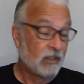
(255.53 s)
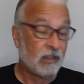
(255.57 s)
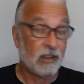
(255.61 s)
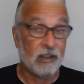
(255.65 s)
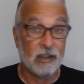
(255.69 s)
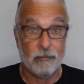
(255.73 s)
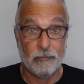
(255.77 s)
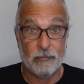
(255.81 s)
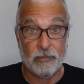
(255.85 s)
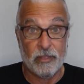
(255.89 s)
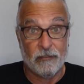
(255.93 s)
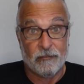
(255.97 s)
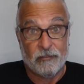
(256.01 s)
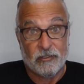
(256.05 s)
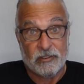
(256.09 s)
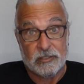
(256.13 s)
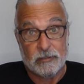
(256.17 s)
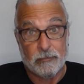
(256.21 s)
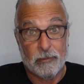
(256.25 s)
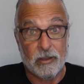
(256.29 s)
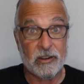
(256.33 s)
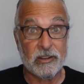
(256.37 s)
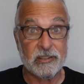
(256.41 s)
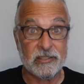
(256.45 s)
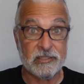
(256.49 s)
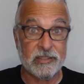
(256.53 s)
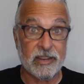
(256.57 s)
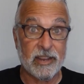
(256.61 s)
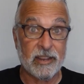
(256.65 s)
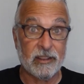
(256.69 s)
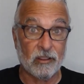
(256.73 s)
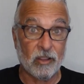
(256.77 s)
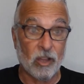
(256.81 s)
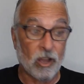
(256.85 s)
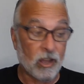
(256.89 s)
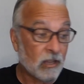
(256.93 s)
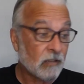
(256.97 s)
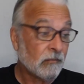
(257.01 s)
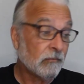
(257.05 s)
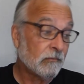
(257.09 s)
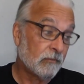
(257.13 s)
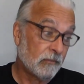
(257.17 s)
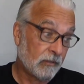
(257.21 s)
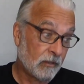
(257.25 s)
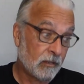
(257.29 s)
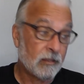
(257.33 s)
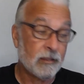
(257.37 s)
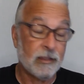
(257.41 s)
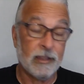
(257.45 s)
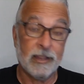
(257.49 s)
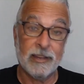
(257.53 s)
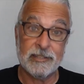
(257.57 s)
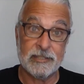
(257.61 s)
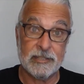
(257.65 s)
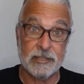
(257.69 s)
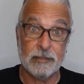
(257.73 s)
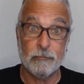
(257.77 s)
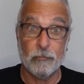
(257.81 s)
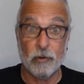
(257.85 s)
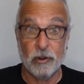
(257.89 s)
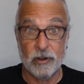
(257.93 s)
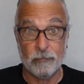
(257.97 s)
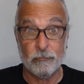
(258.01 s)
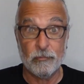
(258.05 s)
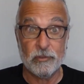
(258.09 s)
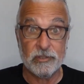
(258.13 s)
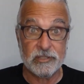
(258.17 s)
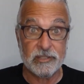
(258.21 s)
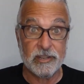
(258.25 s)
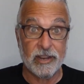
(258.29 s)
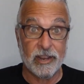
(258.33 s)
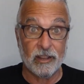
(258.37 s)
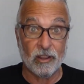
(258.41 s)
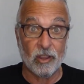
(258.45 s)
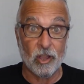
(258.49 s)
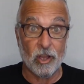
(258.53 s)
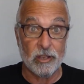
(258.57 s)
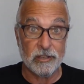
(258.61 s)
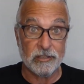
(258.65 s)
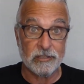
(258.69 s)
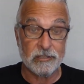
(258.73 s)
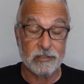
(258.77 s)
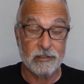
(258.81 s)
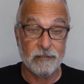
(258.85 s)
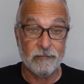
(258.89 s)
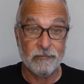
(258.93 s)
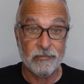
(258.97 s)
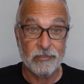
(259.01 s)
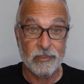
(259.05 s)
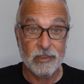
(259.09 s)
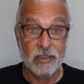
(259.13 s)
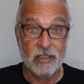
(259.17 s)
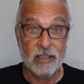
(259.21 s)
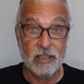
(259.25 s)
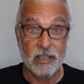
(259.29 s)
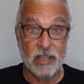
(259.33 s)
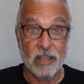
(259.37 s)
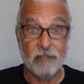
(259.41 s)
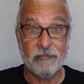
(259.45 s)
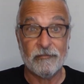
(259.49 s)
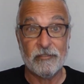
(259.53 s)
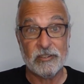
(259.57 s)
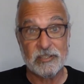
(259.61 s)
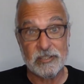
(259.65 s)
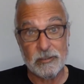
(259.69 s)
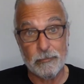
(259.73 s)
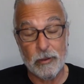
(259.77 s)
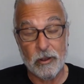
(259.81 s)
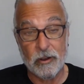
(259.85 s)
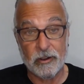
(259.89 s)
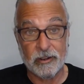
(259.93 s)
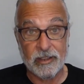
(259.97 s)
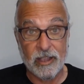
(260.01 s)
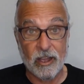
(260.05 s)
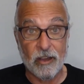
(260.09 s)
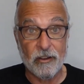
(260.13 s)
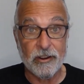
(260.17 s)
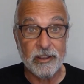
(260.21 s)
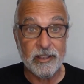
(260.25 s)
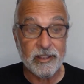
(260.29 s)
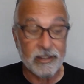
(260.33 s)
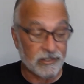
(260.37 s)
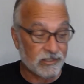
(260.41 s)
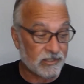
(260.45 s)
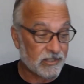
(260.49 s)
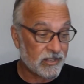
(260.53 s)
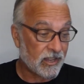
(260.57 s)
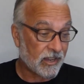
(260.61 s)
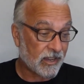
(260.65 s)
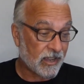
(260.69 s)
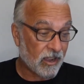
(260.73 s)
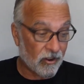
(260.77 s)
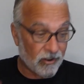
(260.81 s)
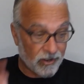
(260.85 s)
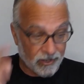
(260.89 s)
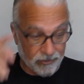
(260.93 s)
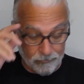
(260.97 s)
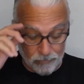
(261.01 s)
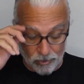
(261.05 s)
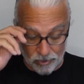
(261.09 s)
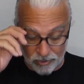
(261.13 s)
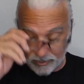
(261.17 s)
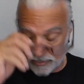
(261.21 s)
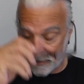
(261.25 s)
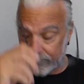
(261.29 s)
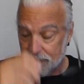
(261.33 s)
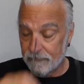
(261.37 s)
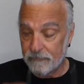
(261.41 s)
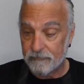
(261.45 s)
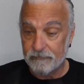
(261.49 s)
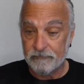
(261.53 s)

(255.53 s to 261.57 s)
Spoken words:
If it's about a state law, it's the one with state laws. If it's about accounting, it's the accounting book.